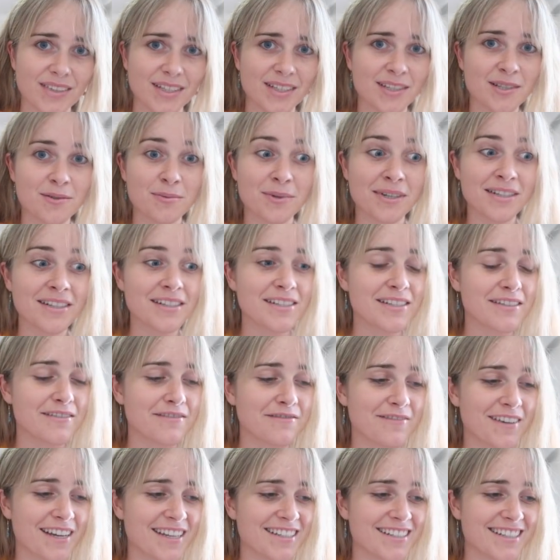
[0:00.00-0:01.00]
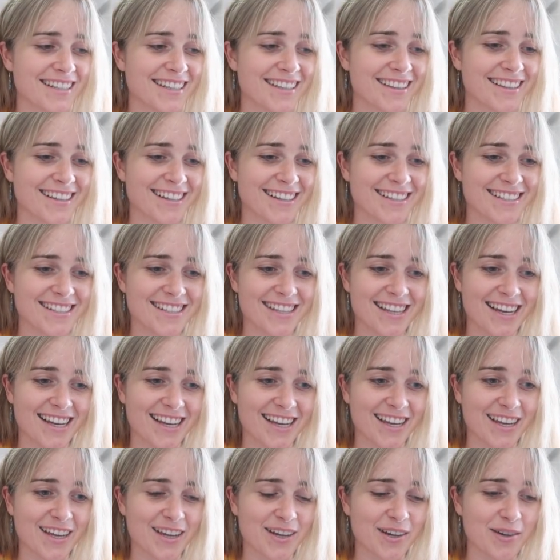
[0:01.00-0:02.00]
As well as affecting things
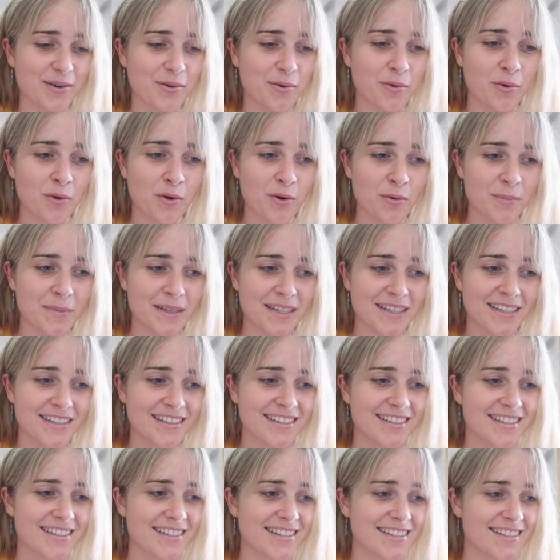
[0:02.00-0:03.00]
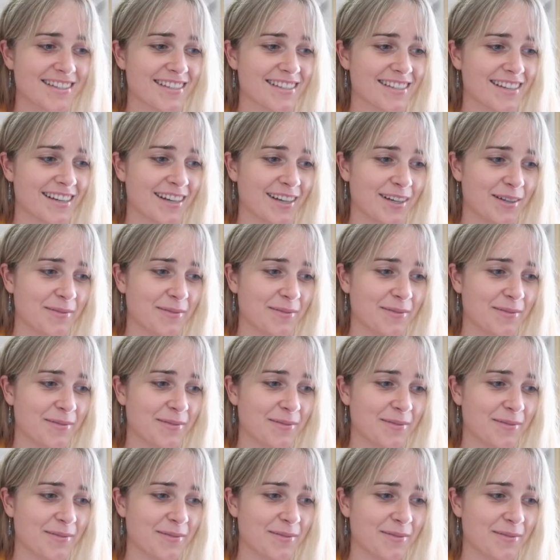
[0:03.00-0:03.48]
like orbits,